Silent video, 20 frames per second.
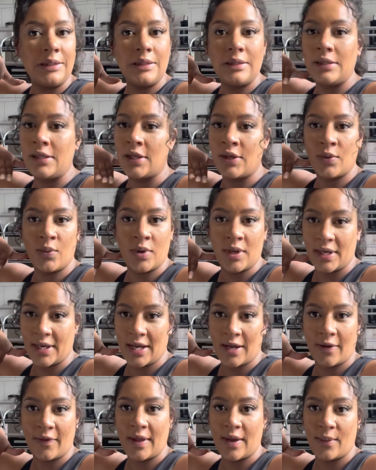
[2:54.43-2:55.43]
Didn't work
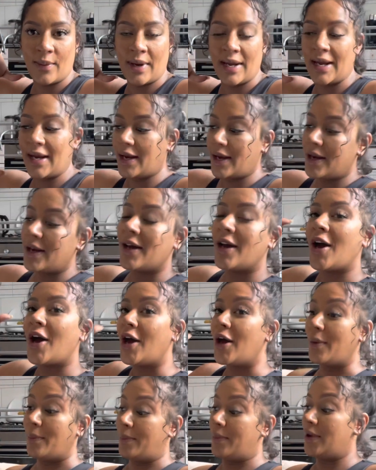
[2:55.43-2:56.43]
out that way.
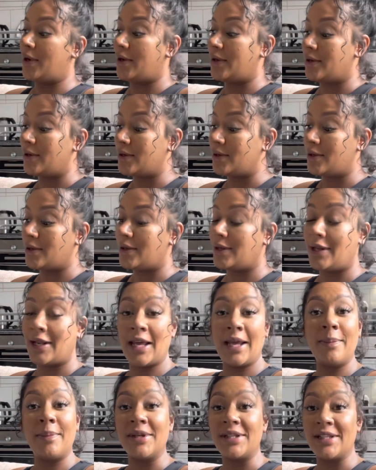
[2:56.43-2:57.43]

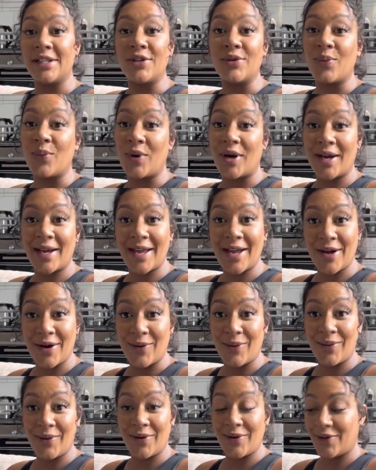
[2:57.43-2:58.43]
Labor didn't work
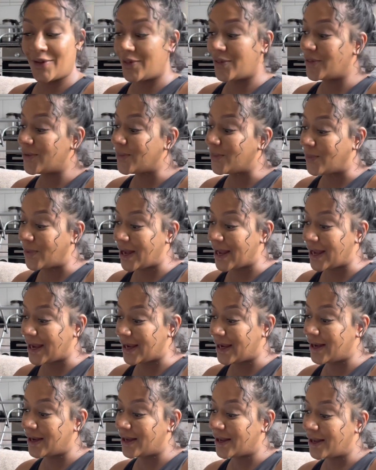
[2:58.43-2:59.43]
out the
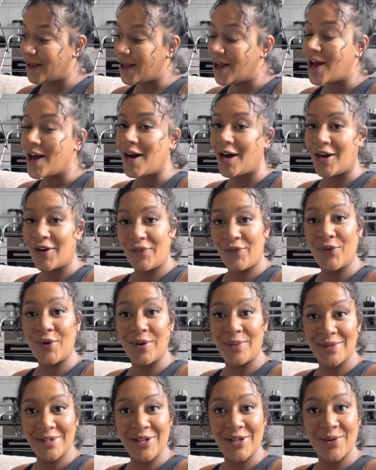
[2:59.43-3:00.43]
way I thought it
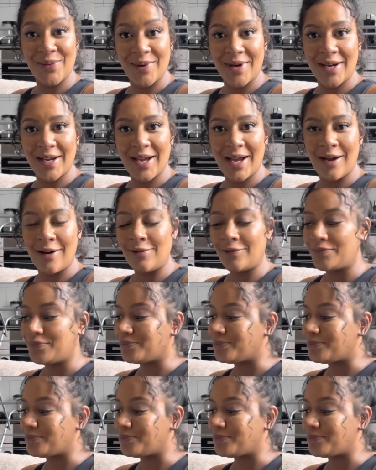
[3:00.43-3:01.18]
was gonna work out.